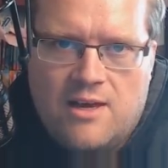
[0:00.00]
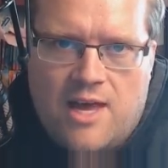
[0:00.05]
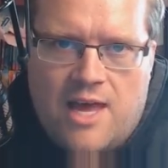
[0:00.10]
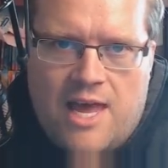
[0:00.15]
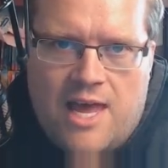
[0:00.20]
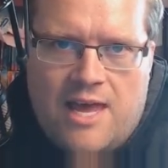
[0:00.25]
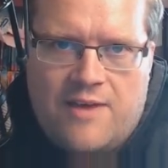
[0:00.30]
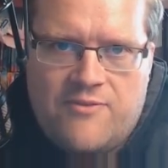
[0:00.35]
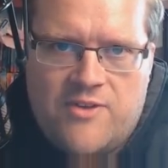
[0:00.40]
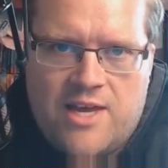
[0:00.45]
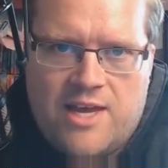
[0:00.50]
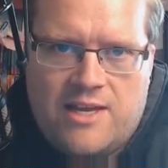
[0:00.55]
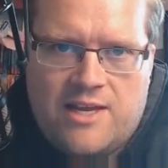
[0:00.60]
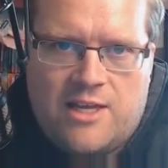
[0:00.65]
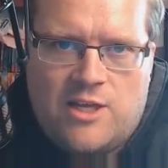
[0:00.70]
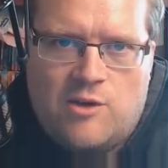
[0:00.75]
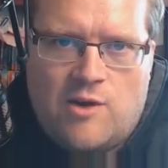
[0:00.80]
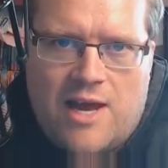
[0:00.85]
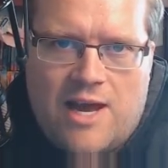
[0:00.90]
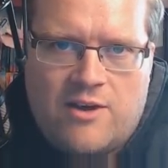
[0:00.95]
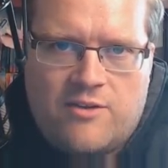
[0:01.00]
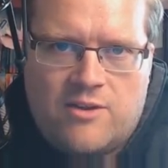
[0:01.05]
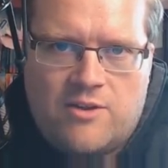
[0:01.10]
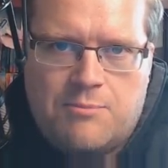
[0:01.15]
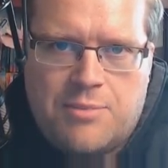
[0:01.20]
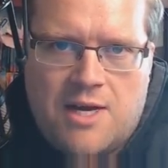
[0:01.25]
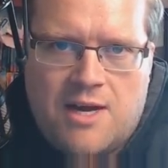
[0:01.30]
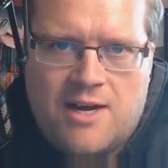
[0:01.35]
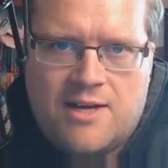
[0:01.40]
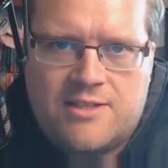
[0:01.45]
And then, you know, out of the
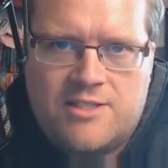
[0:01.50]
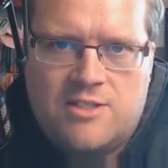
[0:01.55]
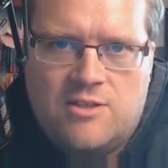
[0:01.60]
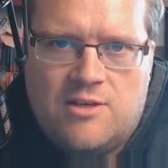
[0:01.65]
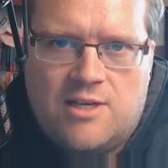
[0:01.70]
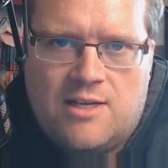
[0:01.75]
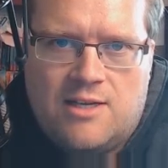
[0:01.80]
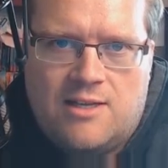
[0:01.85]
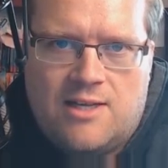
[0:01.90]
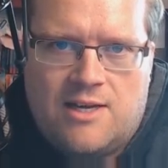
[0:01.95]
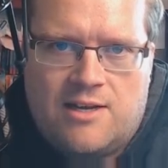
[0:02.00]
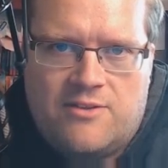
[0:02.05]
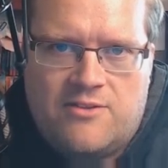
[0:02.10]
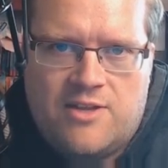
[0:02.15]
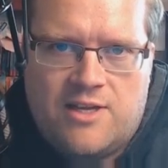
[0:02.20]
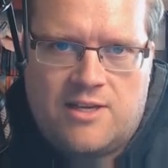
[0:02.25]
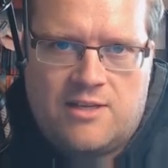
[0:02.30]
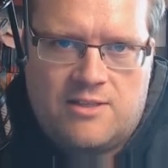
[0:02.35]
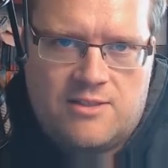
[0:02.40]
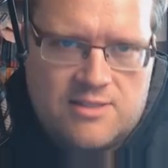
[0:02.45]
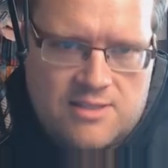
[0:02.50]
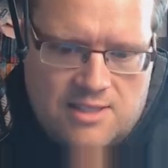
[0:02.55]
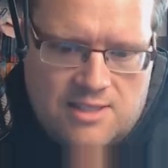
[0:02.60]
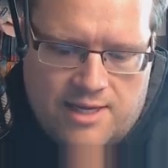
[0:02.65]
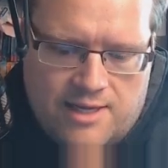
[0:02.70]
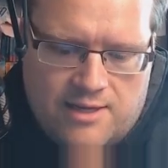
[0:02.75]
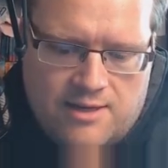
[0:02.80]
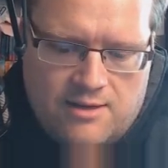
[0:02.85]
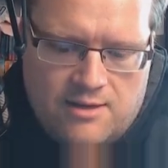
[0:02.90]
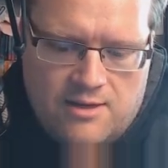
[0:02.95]
box, you get a lot of things
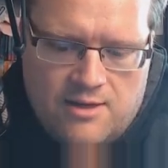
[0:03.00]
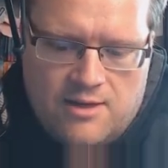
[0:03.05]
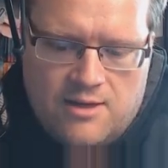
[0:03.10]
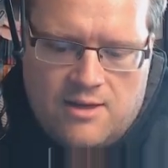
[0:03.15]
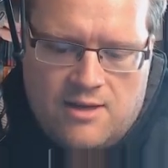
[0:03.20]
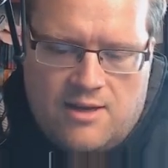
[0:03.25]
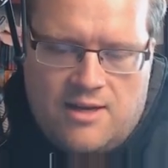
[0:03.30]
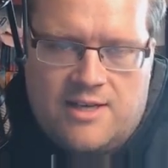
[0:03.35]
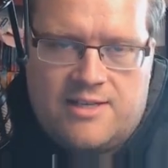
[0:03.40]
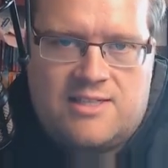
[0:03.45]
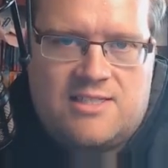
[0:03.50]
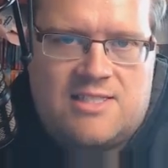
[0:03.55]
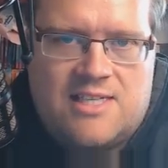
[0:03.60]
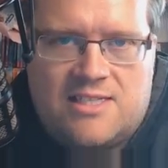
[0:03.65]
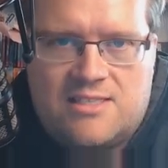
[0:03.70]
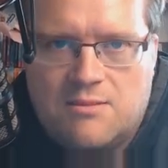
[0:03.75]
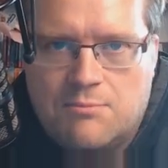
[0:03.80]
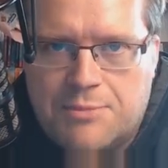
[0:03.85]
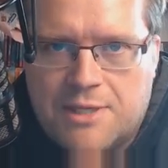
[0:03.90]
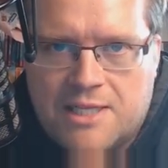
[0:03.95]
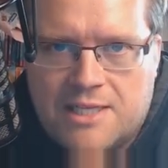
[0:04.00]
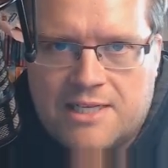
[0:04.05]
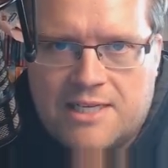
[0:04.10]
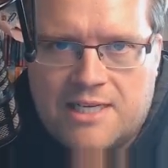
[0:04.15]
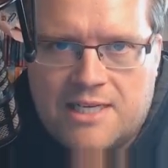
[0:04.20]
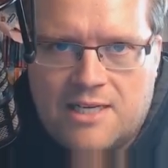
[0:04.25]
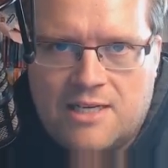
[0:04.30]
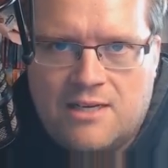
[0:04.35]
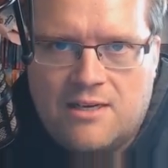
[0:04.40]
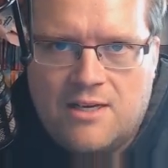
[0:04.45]
like
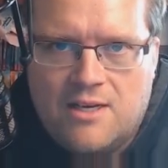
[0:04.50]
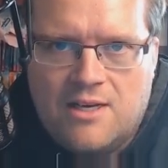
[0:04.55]
accessibility.